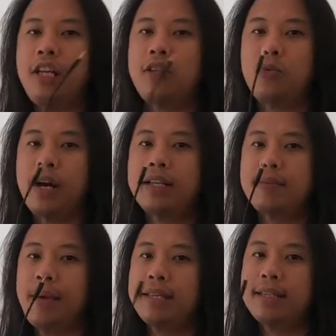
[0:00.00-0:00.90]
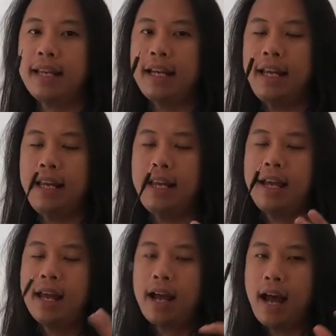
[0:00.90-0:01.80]
It works basically
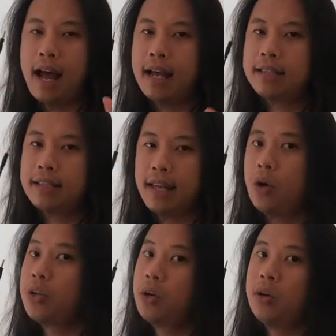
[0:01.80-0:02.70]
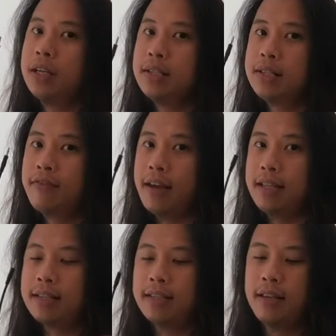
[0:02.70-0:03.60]
as audio
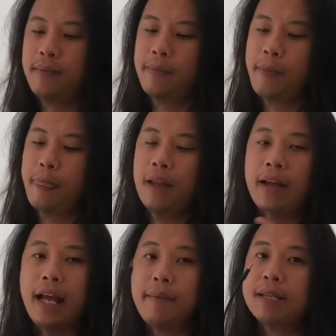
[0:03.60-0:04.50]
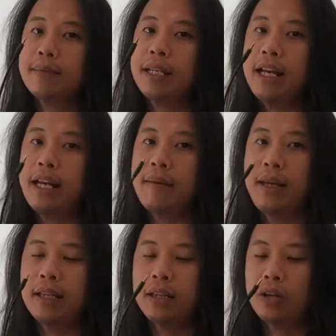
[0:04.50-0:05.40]
interface. Kaya mas madaling
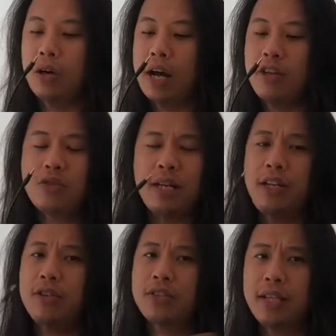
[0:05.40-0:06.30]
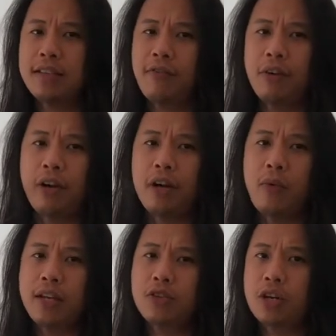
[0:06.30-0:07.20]
gamitin to. I usually use this for
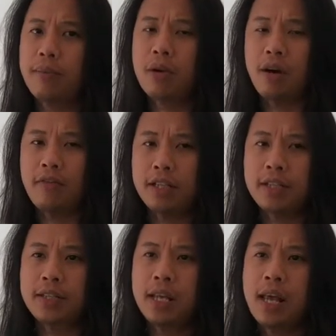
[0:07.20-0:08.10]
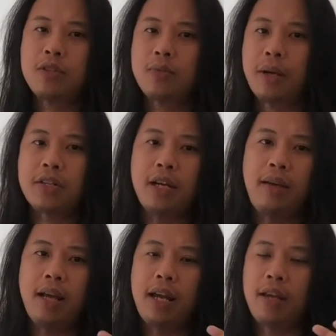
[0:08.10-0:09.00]
quick drum covers,
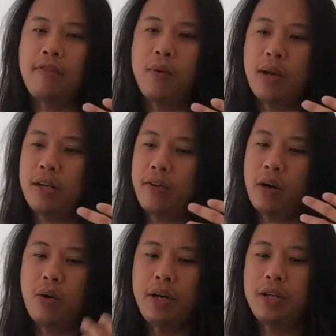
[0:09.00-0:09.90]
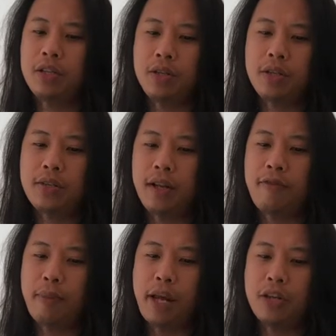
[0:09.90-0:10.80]
especially like if you want to record
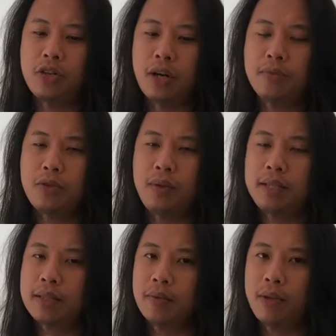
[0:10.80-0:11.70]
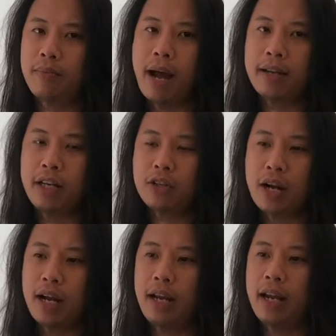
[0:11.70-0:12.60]
yourself playing drums with backing
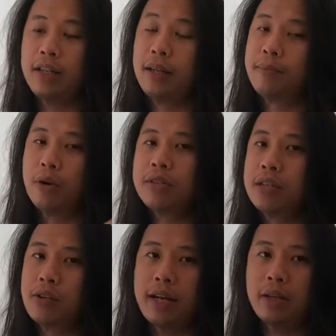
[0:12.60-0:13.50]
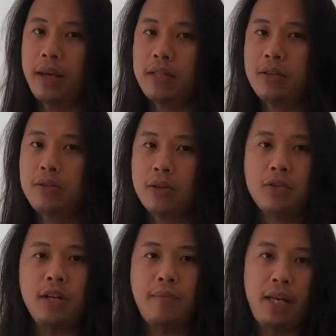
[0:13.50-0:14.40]
track and then post it right away to
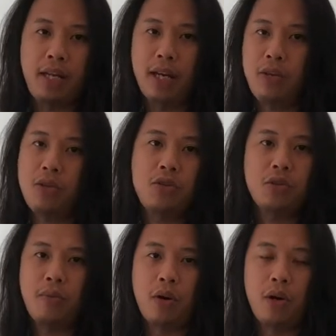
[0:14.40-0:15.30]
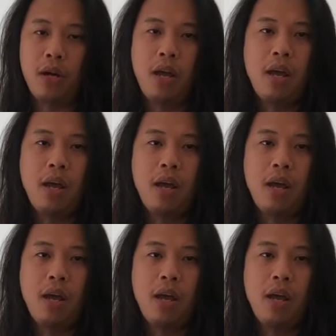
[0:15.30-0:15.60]
social media, YouTube or